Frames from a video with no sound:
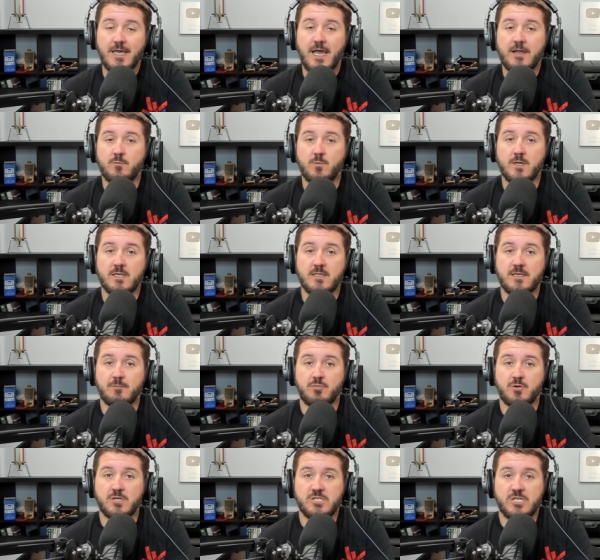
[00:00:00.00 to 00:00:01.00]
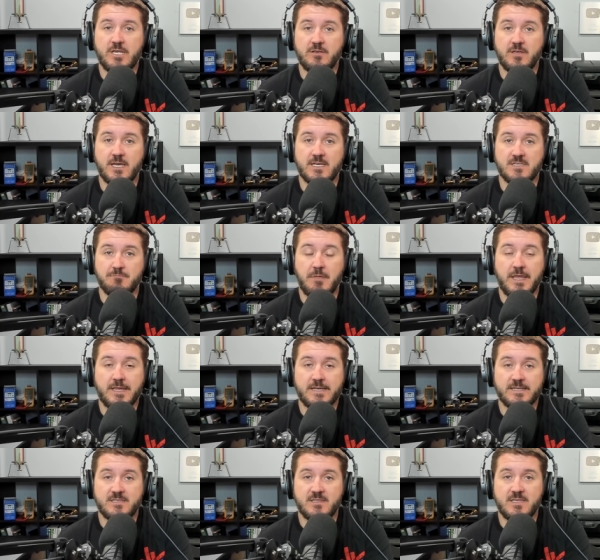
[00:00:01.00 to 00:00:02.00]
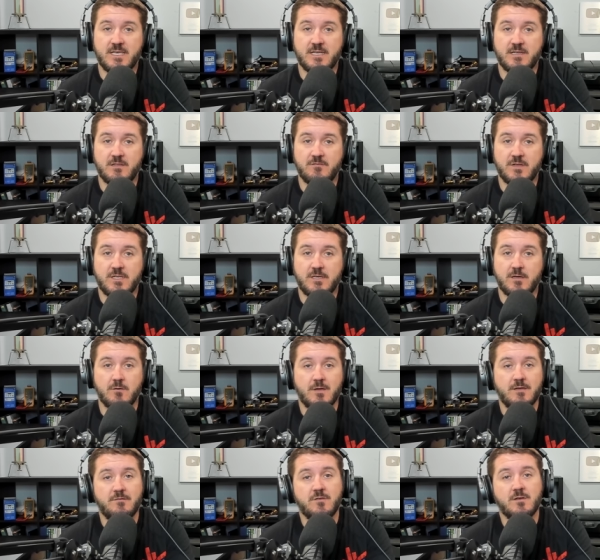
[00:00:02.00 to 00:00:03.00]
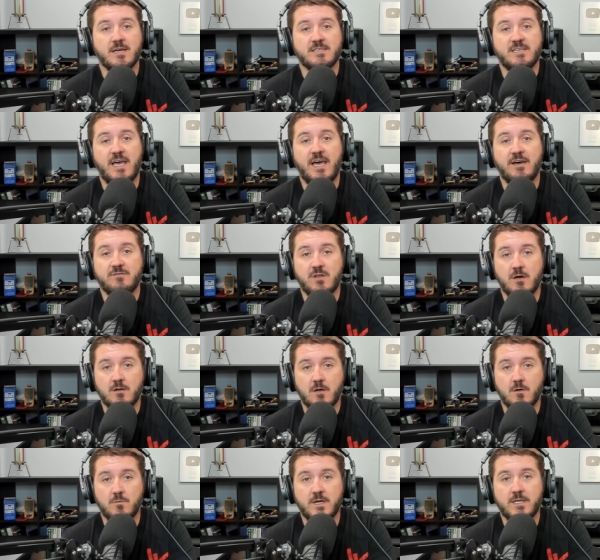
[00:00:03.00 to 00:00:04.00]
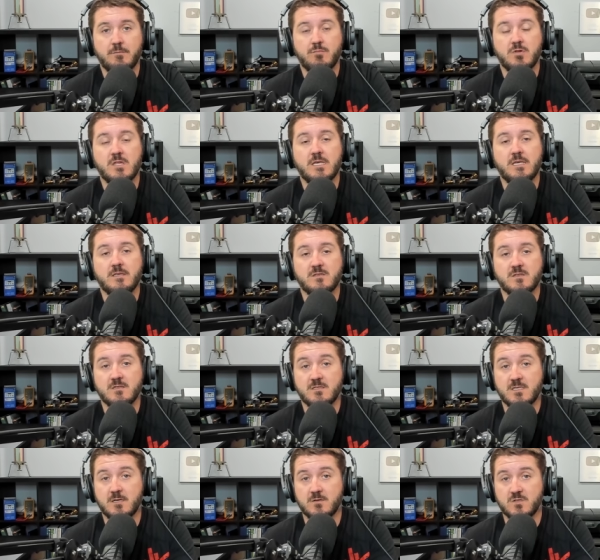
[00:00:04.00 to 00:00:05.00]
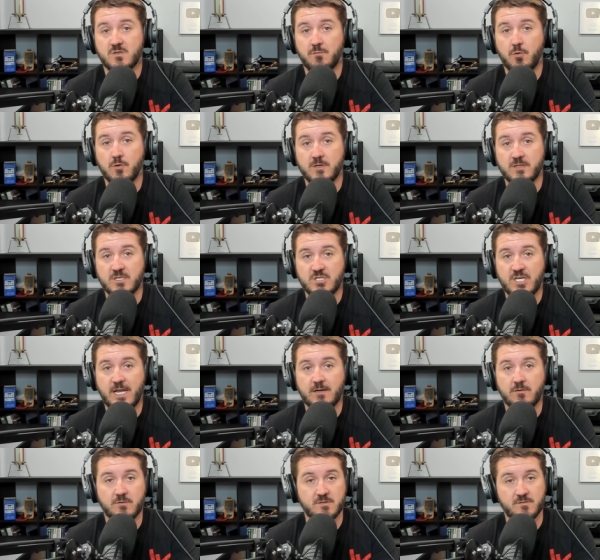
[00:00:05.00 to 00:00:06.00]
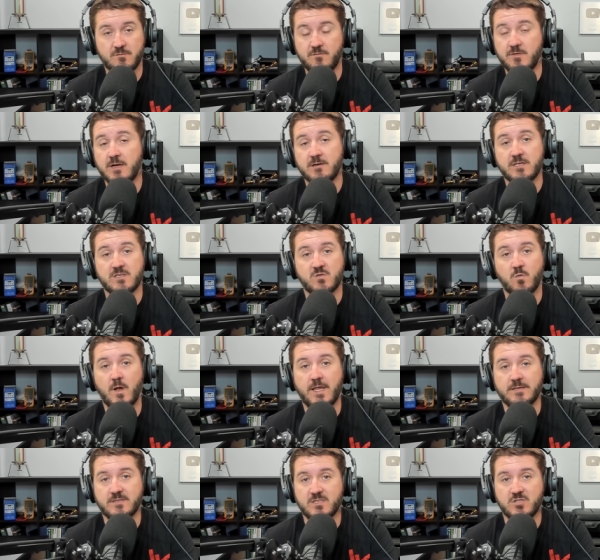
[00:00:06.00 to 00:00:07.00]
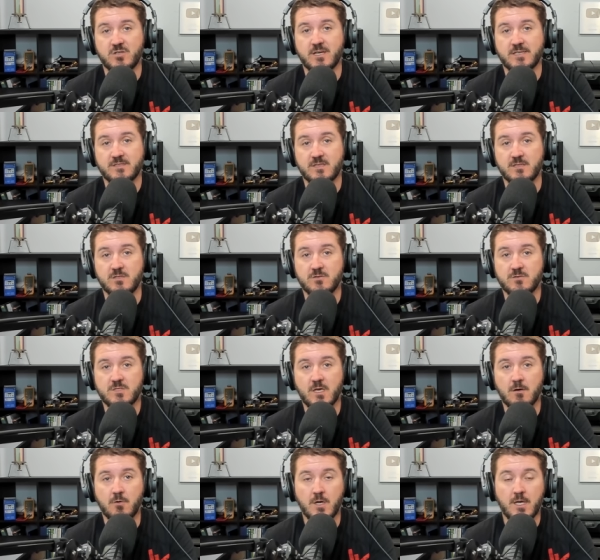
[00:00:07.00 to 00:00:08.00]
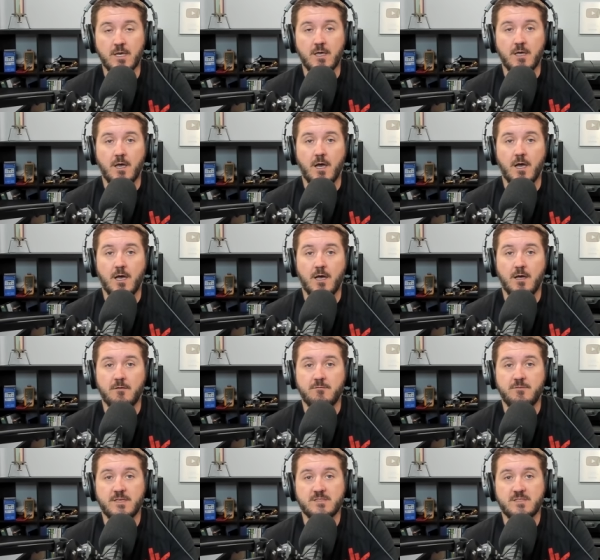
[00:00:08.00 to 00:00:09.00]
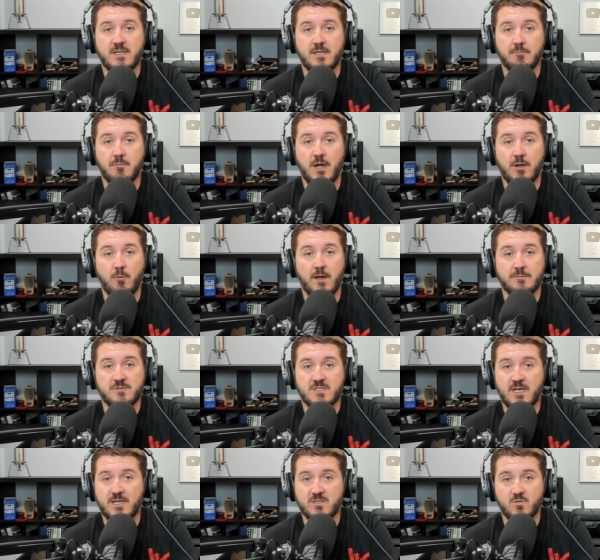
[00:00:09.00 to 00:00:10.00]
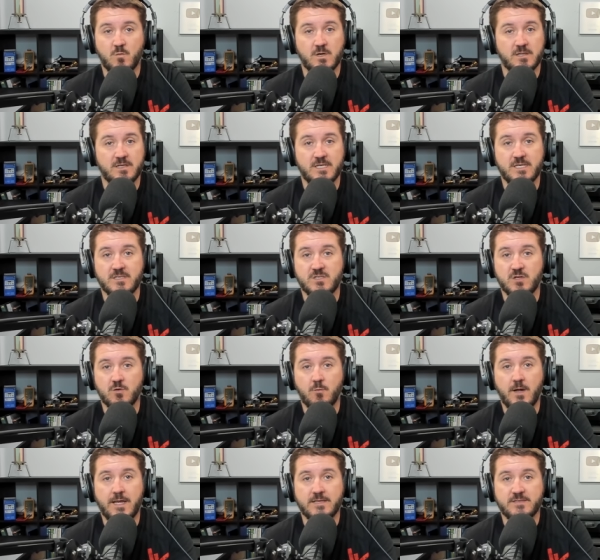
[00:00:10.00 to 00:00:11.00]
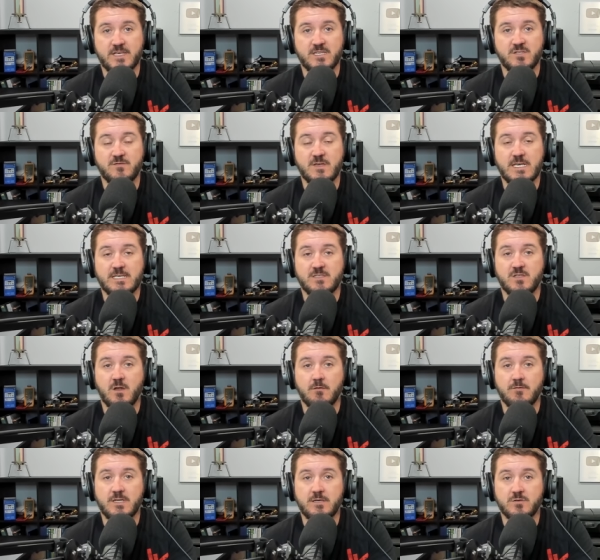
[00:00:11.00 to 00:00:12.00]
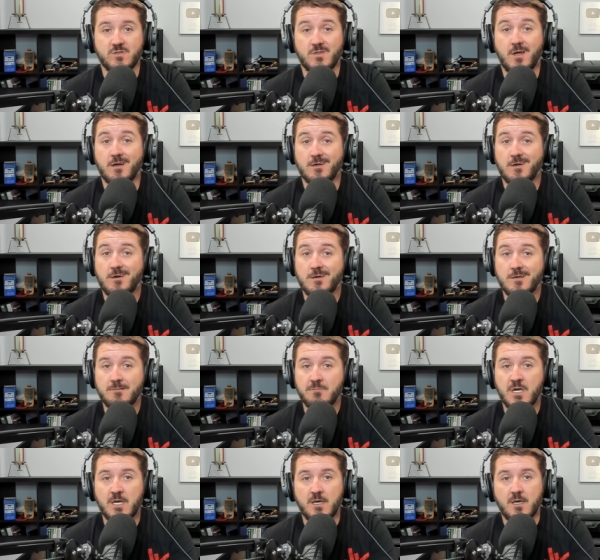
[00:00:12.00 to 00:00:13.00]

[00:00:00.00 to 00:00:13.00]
I really appreciate you guys making it to the end of the video. If you guys have not already, please consider supporting the channel. There's various ways that you guys can do so. Uh, visiting my website's one of the easier ways, H V A C R videos dot com.